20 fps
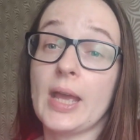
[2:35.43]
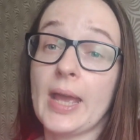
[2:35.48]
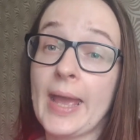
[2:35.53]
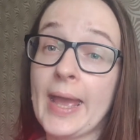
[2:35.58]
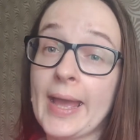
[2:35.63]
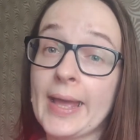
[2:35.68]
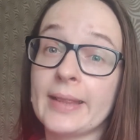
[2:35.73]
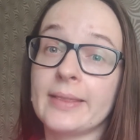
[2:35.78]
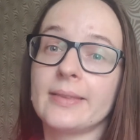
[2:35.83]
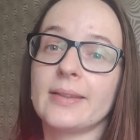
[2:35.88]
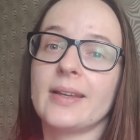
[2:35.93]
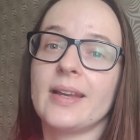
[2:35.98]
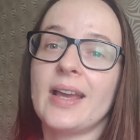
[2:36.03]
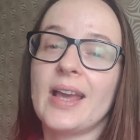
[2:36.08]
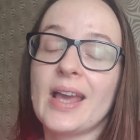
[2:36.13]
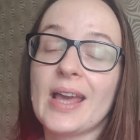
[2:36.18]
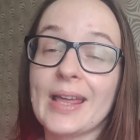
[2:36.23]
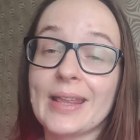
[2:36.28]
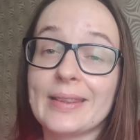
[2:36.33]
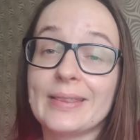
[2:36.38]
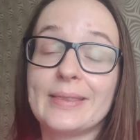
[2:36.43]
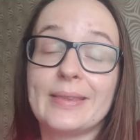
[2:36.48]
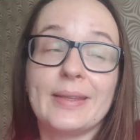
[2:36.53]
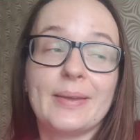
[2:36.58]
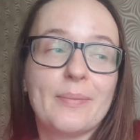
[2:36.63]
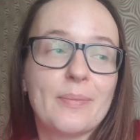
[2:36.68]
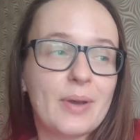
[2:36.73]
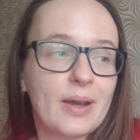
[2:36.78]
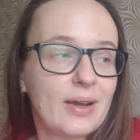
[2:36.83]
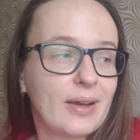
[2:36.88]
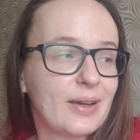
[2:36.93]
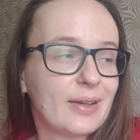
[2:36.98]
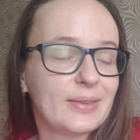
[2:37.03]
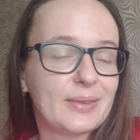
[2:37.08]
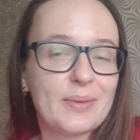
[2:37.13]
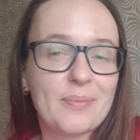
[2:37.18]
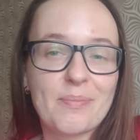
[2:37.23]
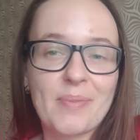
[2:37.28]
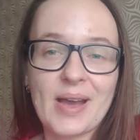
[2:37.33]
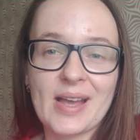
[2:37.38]
And
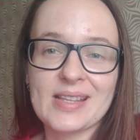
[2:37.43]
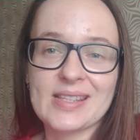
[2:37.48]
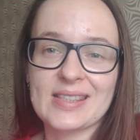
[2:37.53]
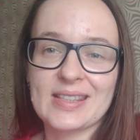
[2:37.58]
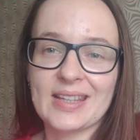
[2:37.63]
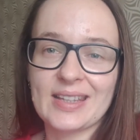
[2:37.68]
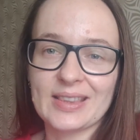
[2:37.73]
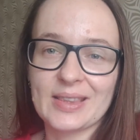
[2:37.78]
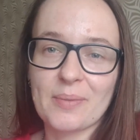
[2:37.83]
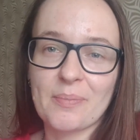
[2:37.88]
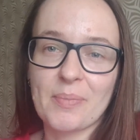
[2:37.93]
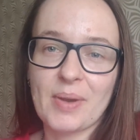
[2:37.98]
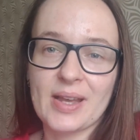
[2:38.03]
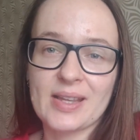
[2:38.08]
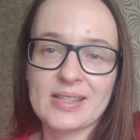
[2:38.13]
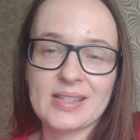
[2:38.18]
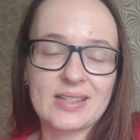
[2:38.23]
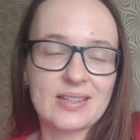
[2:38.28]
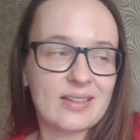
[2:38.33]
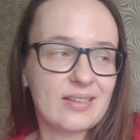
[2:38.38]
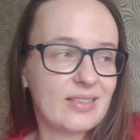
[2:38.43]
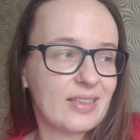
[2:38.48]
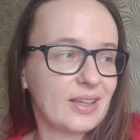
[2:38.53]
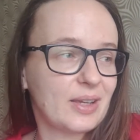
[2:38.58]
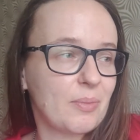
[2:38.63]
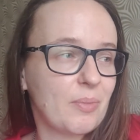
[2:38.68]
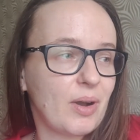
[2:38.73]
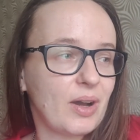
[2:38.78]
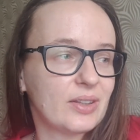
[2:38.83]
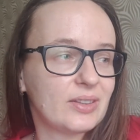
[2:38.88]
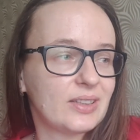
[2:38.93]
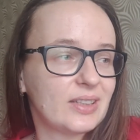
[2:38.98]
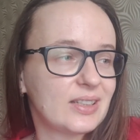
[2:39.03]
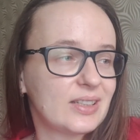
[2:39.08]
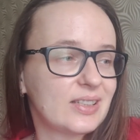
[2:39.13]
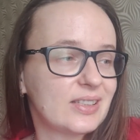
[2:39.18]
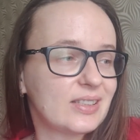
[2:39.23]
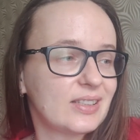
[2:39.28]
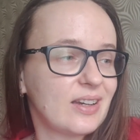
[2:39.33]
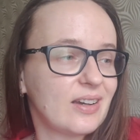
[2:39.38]
the best thing about
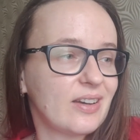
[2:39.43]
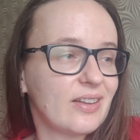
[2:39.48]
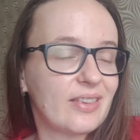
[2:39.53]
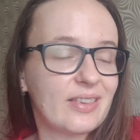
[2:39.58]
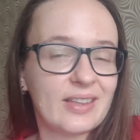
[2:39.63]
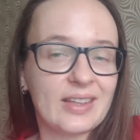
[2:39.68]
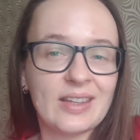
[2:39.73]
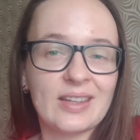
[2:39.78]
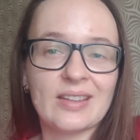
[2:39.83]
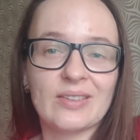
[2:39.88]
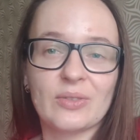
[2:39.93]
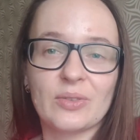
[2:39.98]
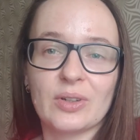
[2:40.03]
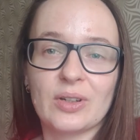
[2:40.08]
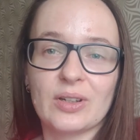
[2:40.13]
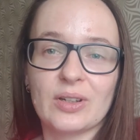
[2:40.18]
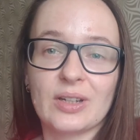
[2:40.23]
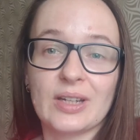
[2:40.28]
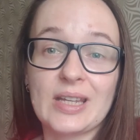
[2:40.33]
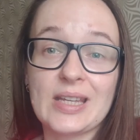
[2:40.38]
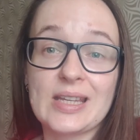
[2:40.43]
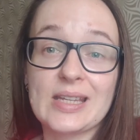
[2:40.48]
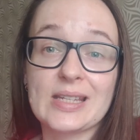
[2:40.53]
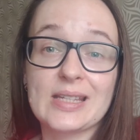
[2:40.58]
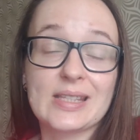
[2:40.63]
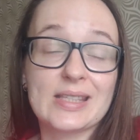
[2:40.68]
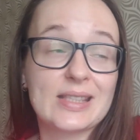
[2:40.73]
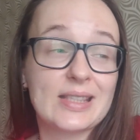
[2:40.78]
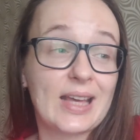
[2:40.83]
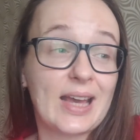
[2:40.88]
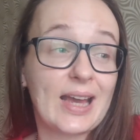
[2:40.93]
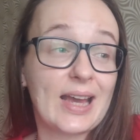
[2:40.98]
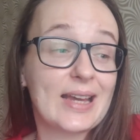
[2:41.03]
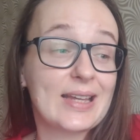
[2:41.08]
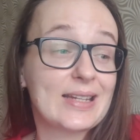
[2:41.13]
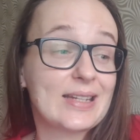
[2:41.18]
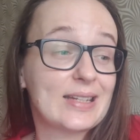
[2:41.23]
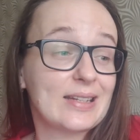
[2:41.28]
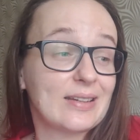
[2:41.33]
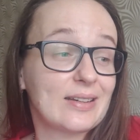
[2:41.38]
this thing is
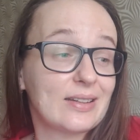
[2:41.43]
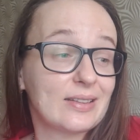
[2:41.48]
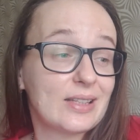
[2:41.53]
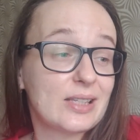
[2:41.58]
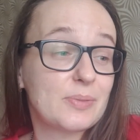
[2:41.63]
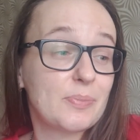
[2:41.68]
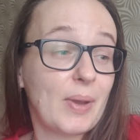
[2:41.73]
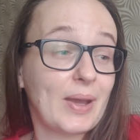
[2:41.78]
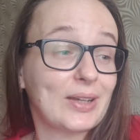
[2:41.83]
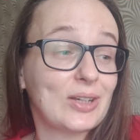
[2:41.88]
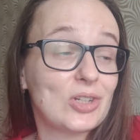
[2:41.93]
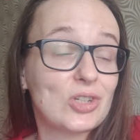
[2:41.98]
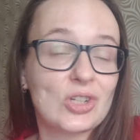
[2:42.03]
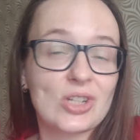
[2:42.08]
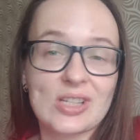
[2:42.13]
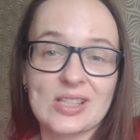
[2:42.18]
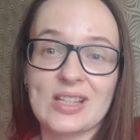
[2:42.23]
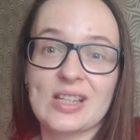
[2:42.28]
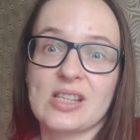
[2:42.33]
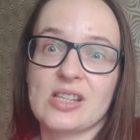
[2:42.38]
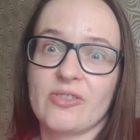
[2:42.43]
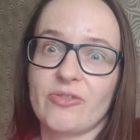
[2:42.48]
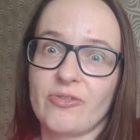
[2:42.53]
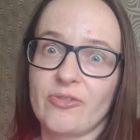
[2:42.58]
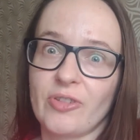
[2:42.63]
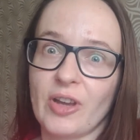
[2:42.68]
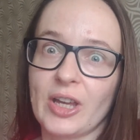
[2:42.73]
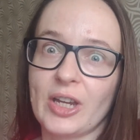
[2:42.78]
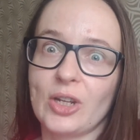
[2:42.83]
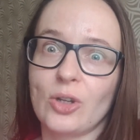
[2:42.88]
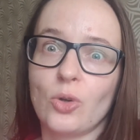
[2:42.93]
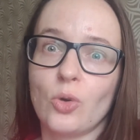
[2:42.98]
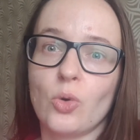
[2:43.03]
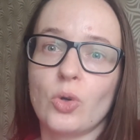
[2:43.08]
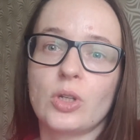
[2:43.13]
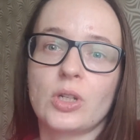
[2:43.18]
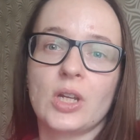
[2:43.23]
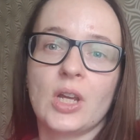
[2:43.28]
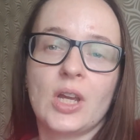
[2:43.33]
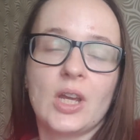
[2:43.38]
that this packaging is a very
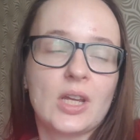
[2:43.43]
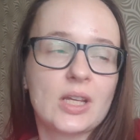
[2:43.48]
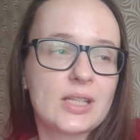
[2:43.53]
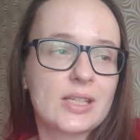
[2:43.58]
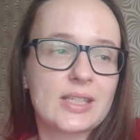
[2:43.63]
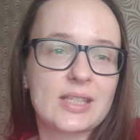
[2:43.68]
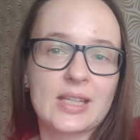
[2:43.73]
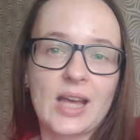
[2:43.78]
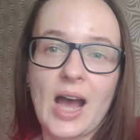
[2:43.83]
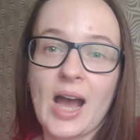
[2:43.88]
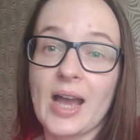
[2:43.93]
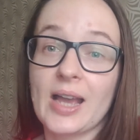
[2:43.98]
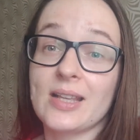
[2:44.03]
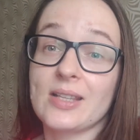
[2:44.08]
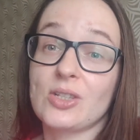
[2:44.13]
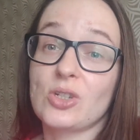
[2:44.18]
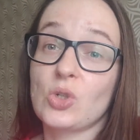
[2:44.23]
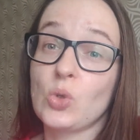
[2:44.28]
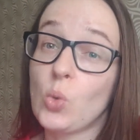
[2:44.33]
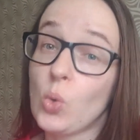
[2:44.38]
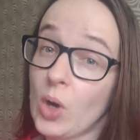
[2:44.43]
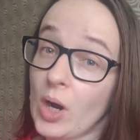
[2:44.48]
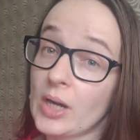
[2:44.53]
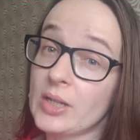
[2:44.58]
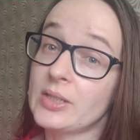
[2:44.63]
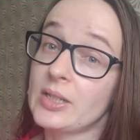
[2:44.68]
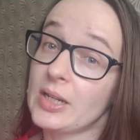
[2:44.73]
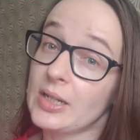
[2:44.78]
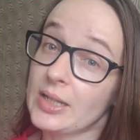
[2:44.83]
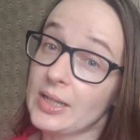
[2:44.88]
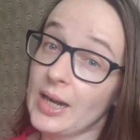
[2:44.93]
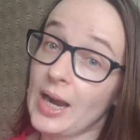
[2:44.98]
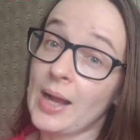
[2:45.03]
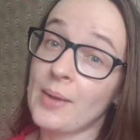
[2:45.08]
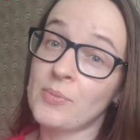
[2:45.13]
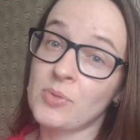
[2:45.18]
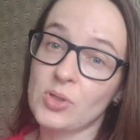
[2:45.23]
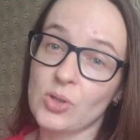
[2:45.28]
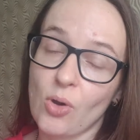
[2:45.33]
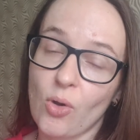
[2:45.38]
good size. 200
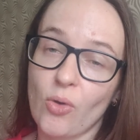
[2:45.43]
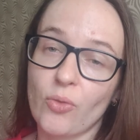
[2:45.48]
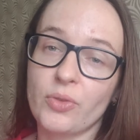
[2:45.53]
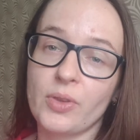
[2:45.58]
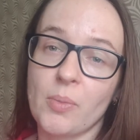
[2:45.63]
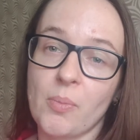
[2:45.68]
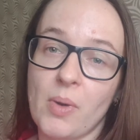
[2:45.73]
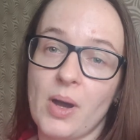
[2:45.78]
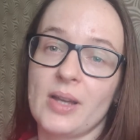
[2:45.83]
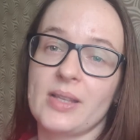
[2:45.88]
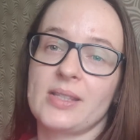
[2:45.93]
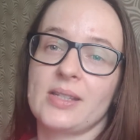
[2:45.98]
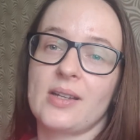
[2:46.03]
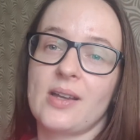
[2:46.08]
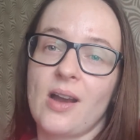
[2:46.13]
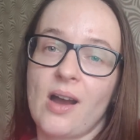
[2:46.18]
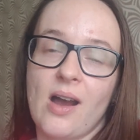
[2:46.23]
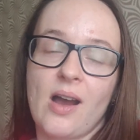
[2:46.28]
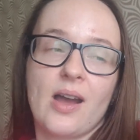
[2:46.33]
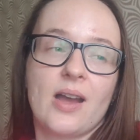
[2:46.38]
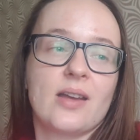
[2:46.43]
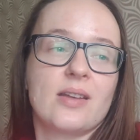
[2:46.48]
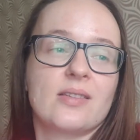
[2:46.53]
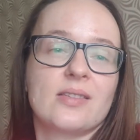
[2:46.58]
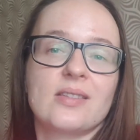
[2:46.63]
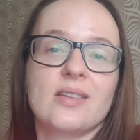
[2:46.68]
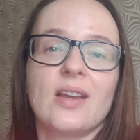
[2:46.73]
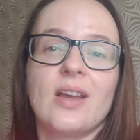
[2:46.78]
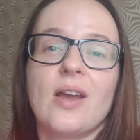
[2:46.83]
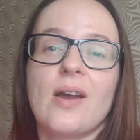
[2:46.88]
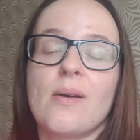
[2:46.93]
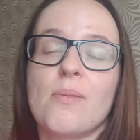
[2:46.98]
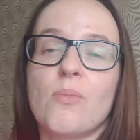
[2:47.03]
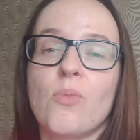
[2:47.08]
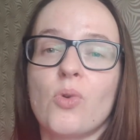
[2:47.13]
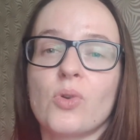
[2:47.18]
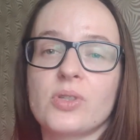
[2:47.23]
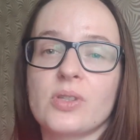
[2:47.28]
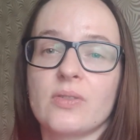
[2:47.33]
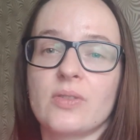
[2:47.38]
grams of the mask, guys,
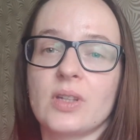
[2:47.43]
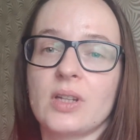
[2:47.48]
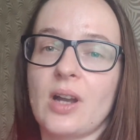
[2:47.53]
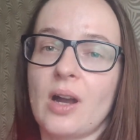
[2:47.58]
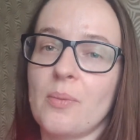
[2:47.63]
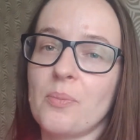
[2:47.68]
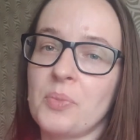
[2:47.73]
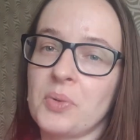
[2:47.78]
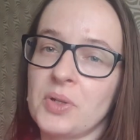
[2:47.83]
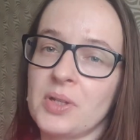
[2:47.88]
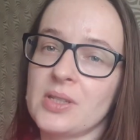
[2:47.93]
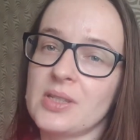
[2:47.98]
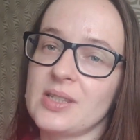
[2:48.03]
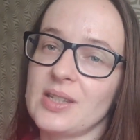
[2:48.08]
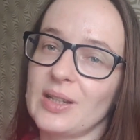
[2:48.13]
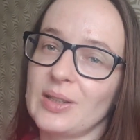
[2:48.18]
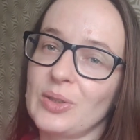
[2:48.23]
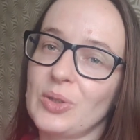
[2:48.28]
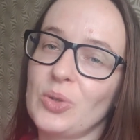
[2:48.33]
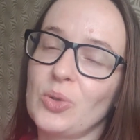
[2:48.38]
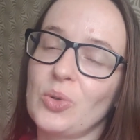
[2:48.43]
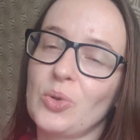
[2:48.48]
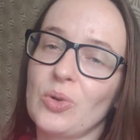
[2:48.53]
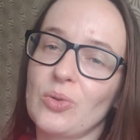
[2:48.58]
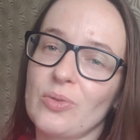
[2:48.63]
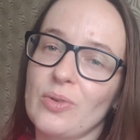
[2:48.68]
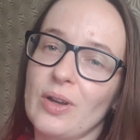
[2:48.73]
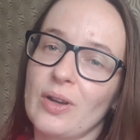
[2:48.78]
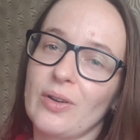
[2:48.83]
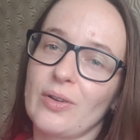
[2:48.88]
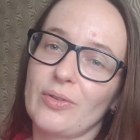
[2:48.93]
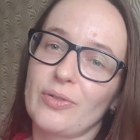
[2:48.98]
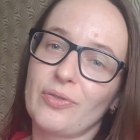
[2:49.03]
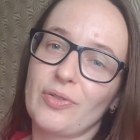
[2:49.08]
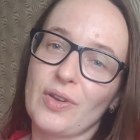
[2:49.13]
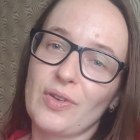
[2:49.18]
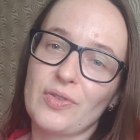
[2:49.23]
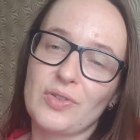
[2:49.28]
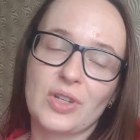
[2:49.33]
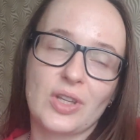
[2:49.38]
most of the companies sell you
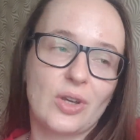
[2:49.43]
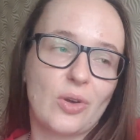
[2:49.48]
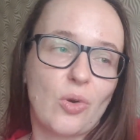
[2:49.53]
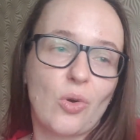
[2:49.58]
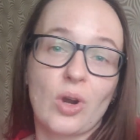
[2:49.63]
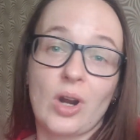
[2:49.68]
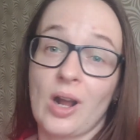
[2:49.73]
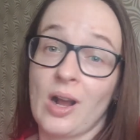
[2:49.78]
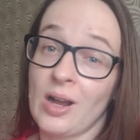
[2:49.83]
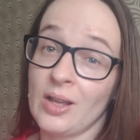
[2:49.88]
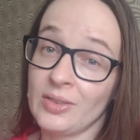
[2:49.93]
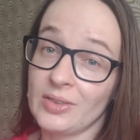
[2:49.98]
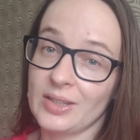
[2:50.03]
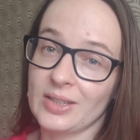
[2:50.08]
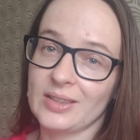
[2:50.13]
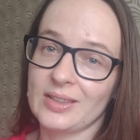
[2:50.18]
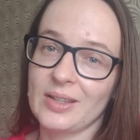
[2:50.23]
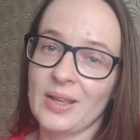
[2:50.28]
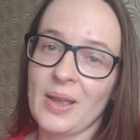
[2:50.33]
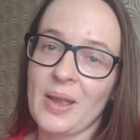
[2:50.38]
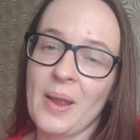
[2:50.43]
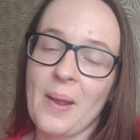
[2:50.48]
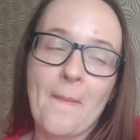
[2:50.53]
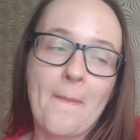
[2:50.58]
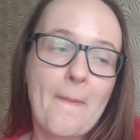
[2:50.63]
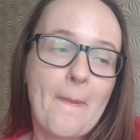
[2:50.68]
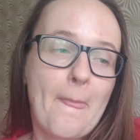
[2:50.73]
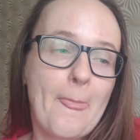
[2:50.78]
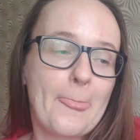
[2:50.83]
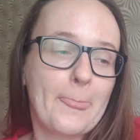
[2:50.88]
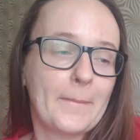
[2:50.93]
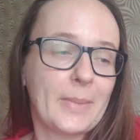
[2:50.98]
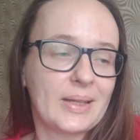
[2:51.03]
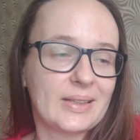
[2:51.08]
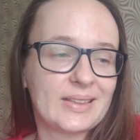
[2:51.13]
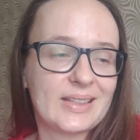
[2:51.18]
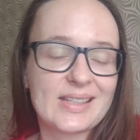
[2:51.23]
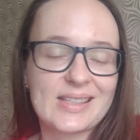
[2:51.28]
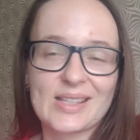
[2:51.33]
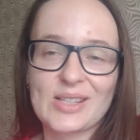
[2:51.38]
50 or 100,
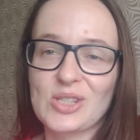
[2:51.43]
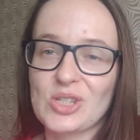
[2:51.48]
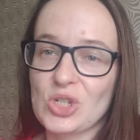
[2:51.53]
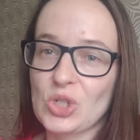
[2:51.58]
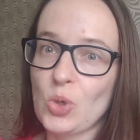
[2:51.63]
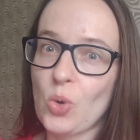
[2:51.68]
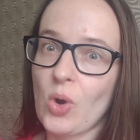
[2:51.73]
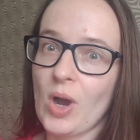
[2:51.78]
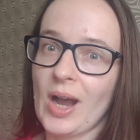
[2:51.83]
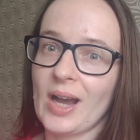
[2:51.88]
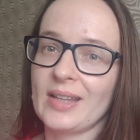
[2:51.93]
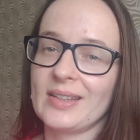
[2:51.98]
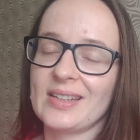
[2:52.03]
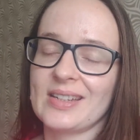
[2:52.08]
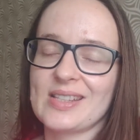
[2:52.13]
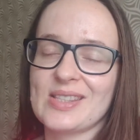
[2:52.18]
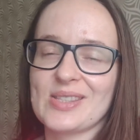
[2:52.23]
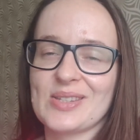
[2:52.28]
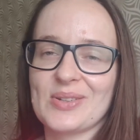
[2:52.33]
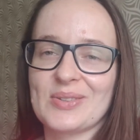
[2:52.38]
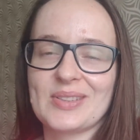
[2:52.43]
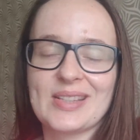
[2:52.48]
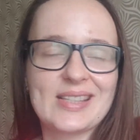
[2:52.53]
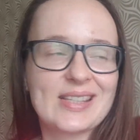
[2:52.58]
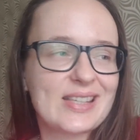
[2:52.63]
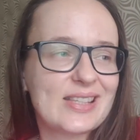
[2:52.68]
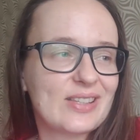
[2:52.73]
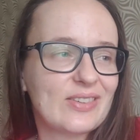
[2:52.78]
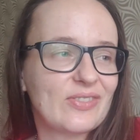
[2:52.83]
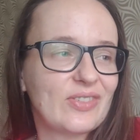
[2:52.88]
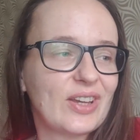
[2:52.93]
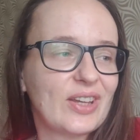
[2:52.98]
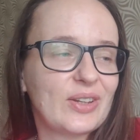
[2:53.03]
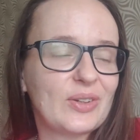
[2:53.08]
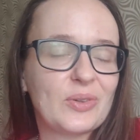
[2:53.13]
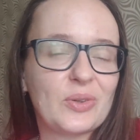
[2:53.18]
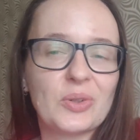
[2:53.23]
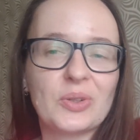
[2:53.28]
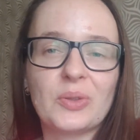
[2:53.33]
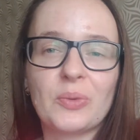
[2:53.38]
but this is 200, so this is a very
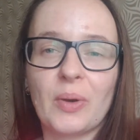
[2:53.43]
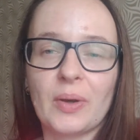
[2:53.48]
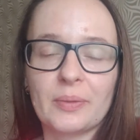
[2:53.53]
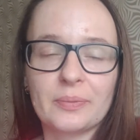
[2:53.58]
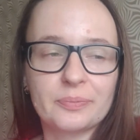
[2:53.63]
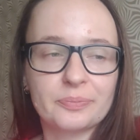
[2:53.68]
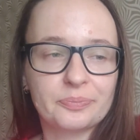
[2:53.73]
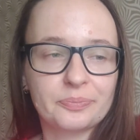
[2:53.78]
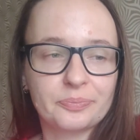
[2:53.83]
good one.